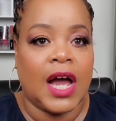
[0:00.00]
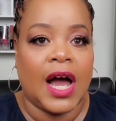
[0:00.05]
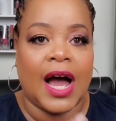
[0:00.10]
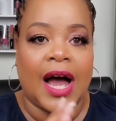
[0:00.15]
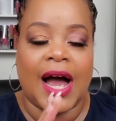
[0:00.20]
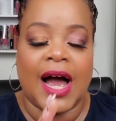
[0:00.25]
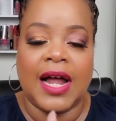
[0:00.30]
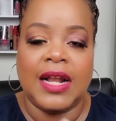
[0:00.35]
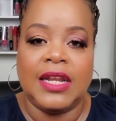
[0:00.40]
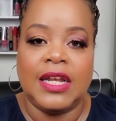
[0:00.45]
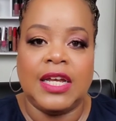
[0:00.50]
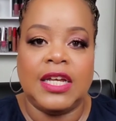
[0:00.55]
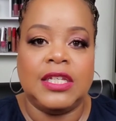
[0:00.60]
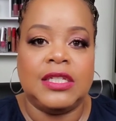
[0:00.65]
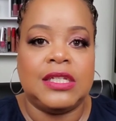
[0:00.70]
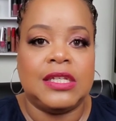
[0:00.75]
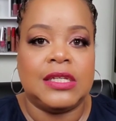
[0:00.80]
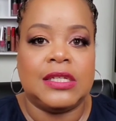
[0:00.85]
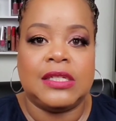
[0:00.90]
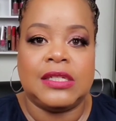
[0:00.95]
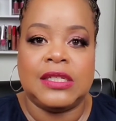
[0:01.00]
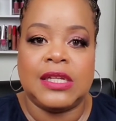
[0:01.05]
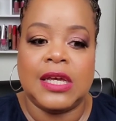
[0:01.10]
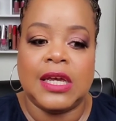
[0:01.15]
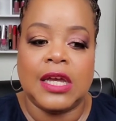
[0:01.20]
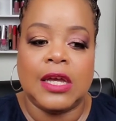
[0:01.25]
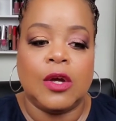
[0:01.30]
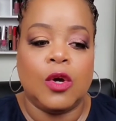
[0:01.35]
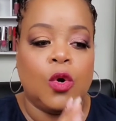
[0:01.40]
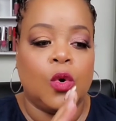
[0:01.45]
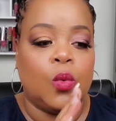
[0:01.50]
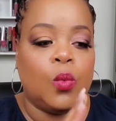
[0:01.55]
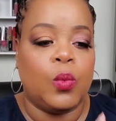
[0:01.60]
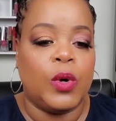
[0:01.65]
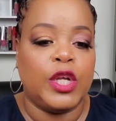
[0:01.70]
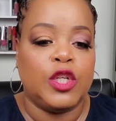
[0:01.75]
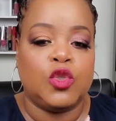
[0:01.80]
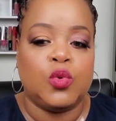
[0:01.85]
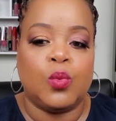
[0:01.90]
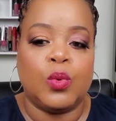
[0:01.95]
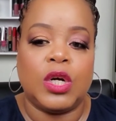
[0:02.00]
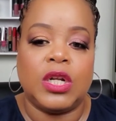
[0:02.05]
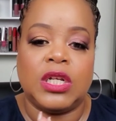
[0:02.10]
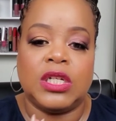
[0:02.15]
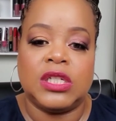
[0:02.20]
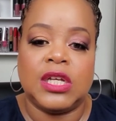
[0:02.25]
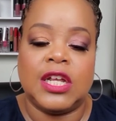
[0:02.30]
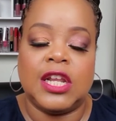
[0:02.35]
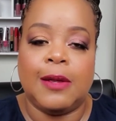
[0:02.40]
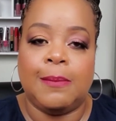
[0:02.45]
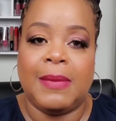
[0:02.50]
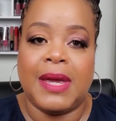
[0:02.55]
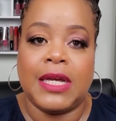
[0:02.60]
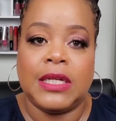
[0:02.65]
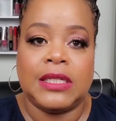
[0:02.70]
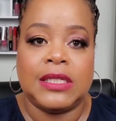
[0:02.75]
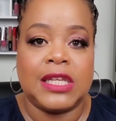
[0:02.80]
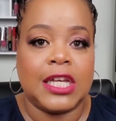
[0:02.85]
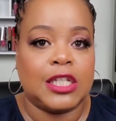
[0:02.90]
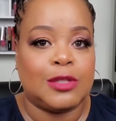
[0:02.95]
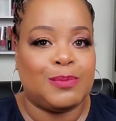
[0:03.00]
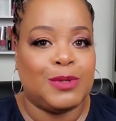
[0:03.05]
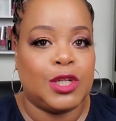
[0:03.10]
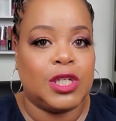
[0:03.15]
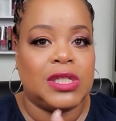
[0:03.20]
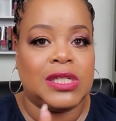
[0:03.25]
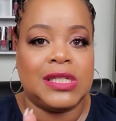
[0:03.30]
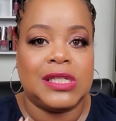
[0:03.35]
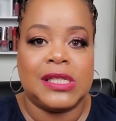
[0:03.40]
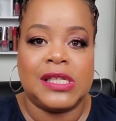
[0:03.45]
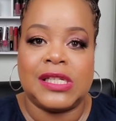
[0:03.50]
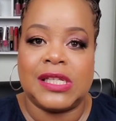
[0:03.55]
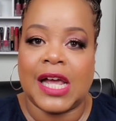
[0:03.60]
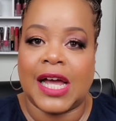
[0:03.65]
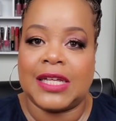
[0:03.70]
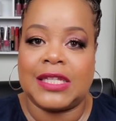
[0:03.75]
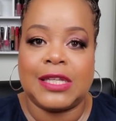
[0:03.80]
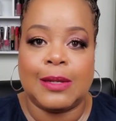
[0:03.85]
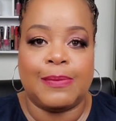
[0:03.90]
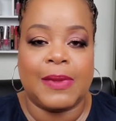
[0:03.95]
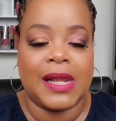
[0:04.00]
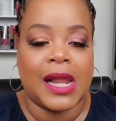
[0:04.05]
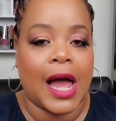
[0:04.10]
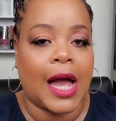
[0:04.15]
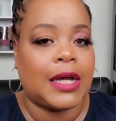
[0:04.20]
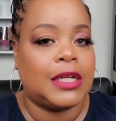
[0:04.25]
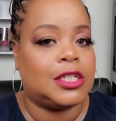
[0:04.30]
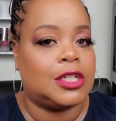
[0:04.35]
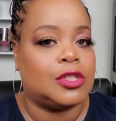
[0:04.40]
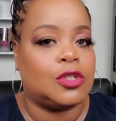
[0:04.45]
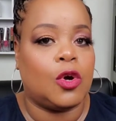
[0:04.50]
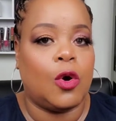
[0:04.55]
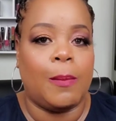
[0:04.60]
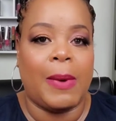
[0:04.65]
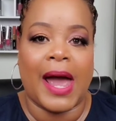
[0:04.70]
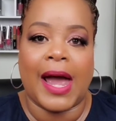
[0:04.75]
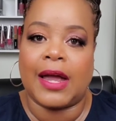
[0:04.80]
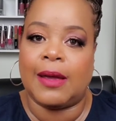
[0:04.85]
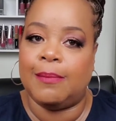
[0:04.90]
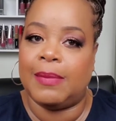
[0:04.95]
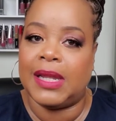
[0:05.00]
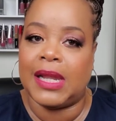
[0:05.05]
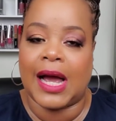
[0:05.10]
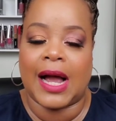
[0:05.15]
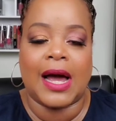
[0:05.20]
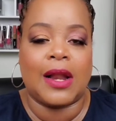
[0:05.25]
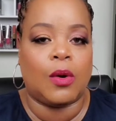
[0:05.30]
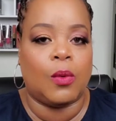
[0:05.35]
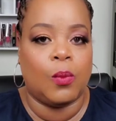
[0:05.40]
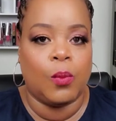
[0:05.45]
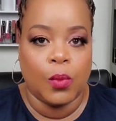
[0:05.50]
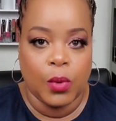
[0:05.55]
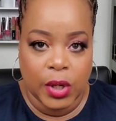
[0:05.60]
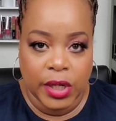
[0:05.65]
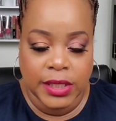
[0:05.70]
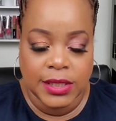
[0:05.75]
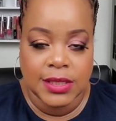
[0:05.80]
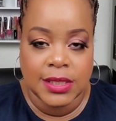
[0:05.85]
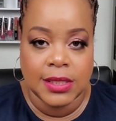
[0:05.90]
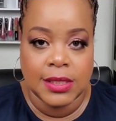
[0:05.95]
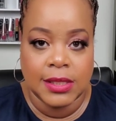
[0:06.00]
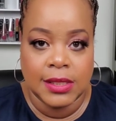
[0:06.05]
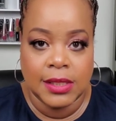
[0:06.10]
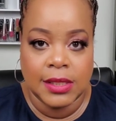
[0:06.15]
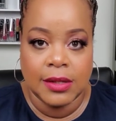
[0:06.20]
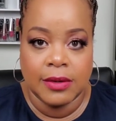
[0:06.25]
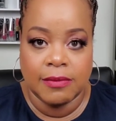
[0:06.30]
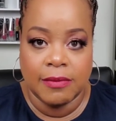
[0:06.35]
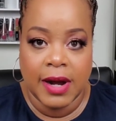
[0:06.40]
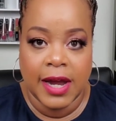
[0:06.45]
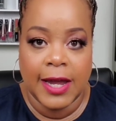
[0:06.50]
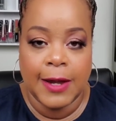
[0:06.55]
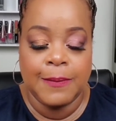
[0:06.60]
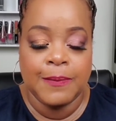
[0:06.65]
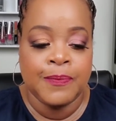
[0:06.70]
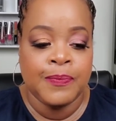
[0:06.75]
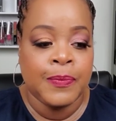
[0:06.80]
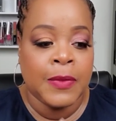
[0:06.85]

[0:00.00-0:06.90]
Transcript: I need to see which one is going to make sense because this is not something I could just go back and be like, I don't want, right?